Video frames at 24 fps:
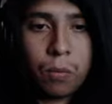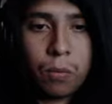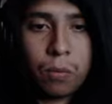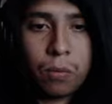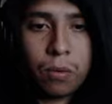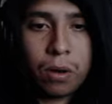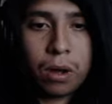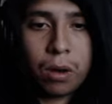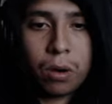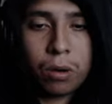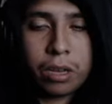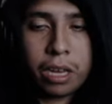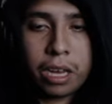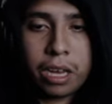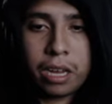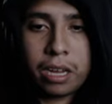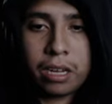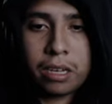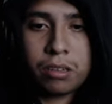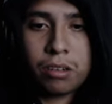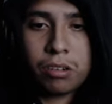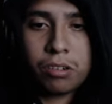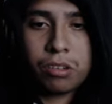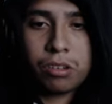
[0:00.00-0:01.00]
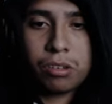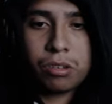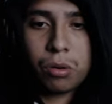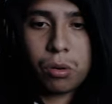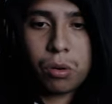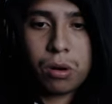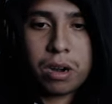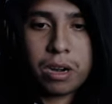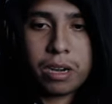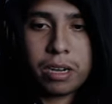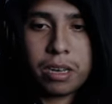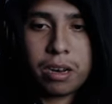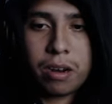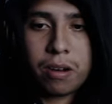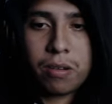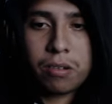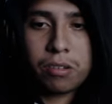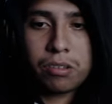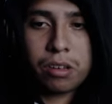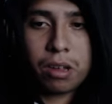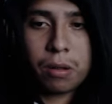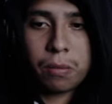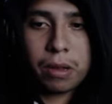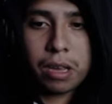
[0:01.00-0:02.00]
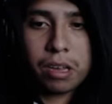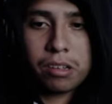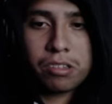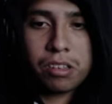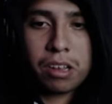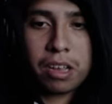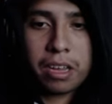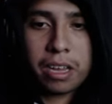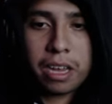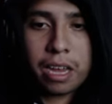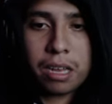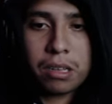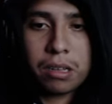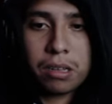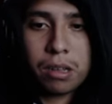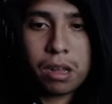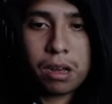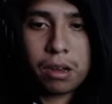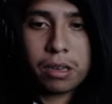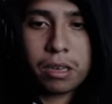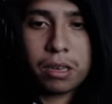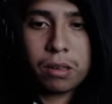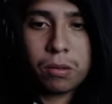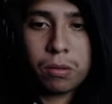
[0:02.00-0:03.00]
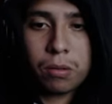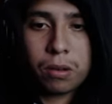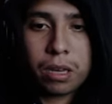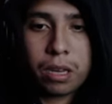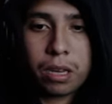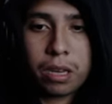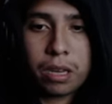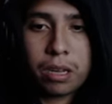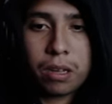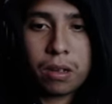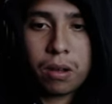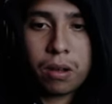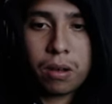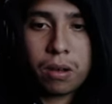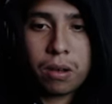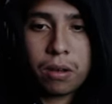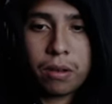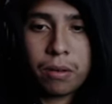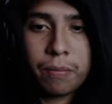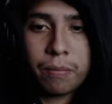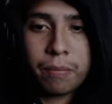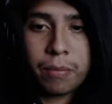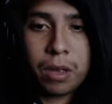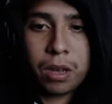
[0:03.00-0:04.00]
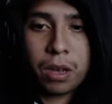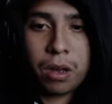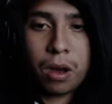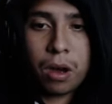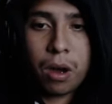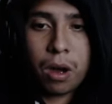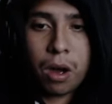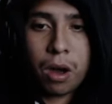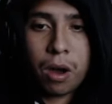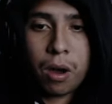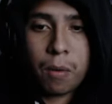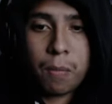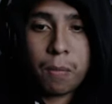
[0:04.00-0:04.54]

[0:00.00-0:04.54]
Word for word: Okay, there's a door right there, so I am guessing I can lock it. Okay, um, um, um,